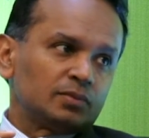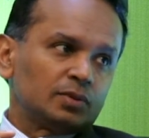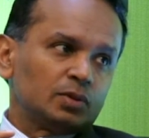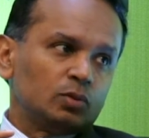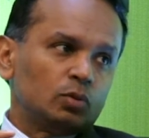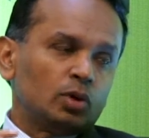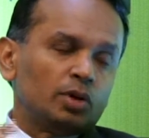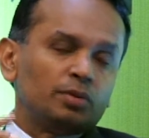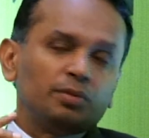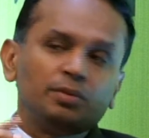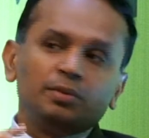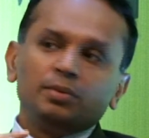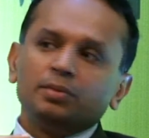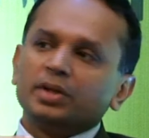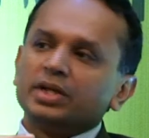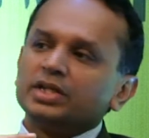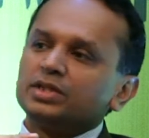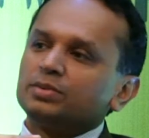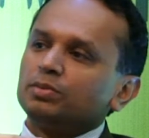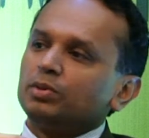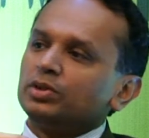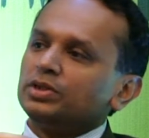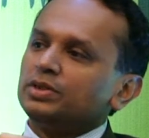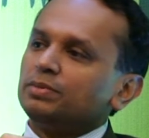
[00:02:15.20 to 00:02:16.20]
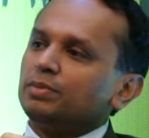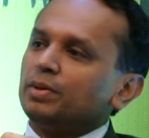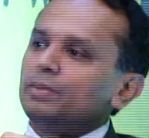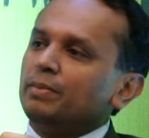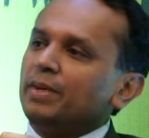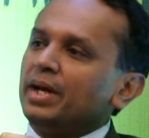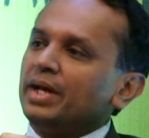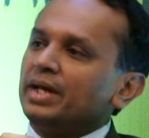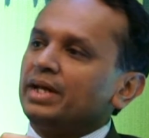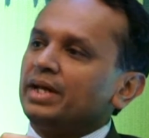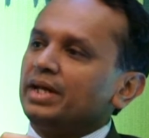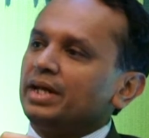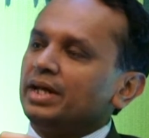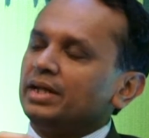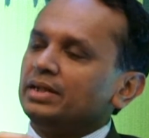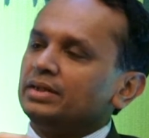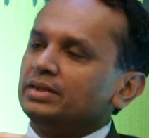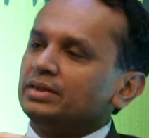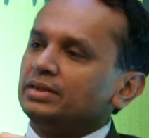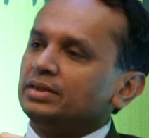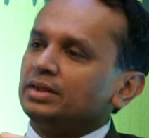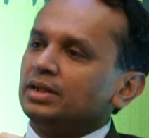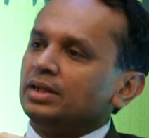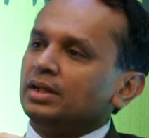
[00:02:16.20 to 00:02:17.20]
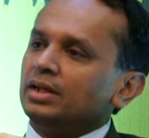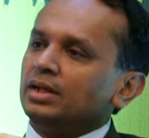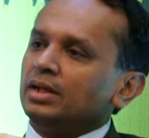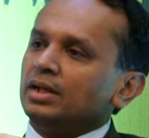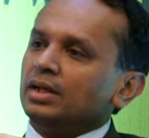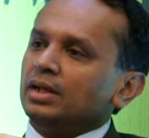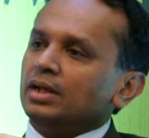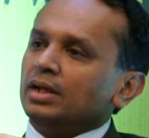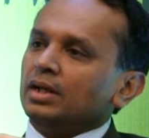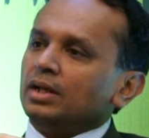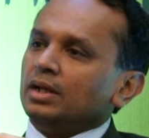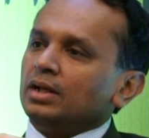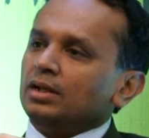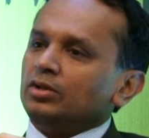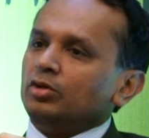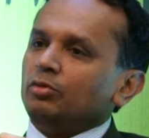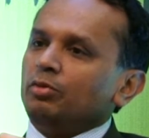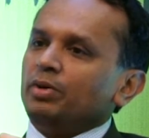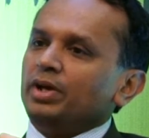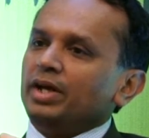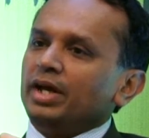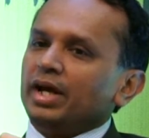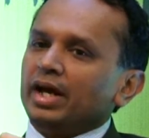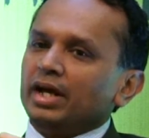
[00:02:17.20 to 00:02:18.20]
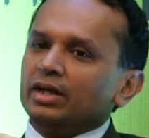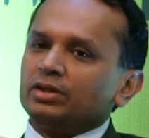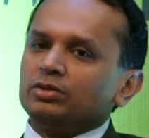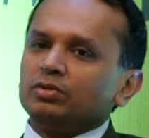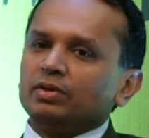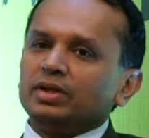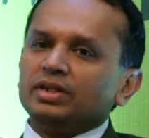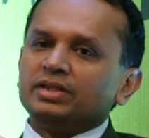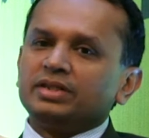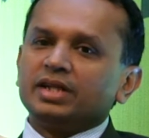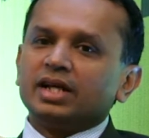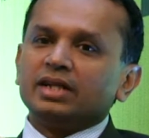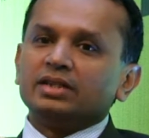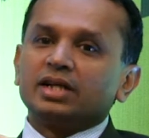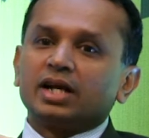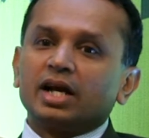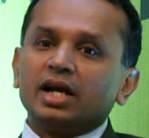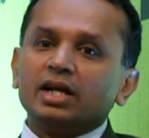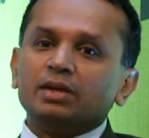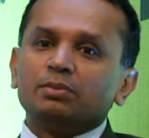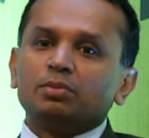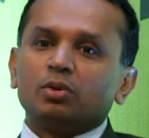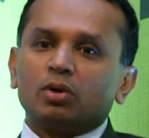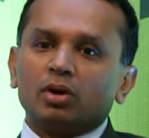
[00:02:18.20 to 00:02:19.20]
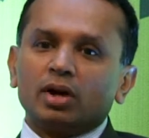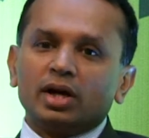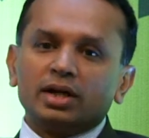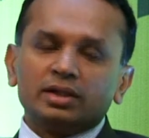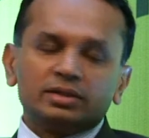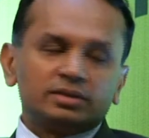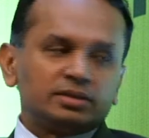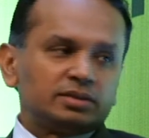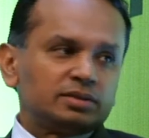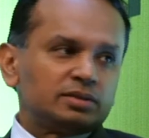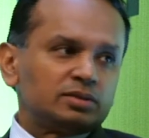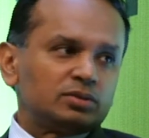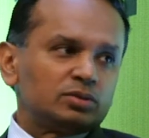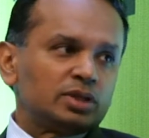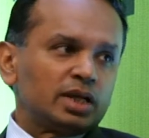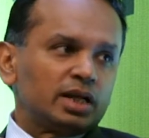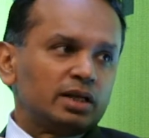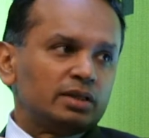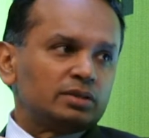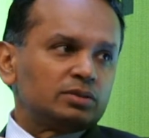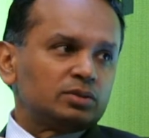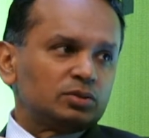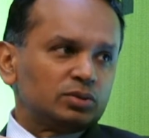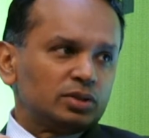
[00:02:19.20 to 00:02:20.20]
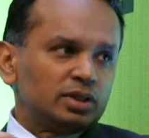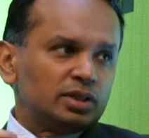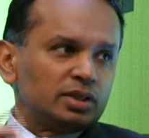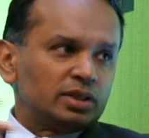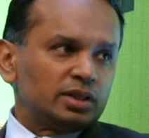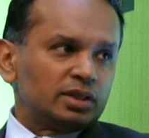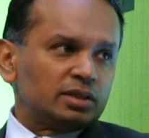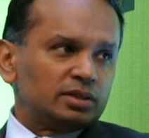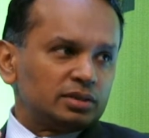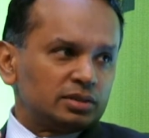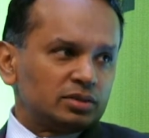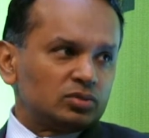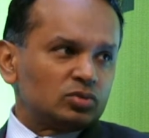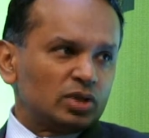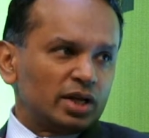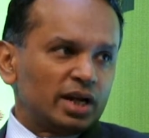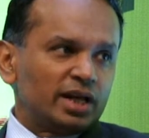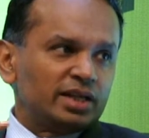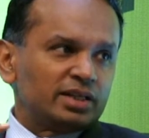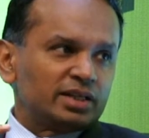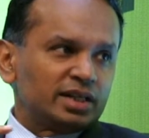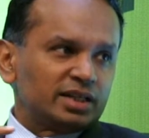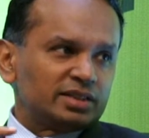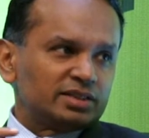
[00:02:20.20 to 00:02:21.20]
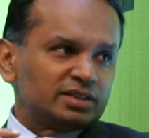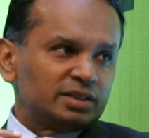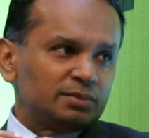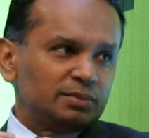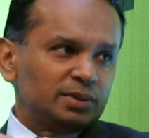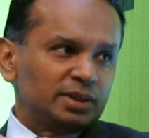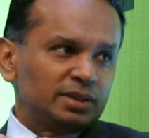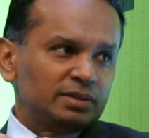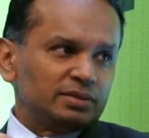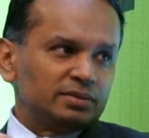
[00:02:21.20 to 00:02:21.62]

What we mean by responsible banking is, do we actually sell the right products to the right customer?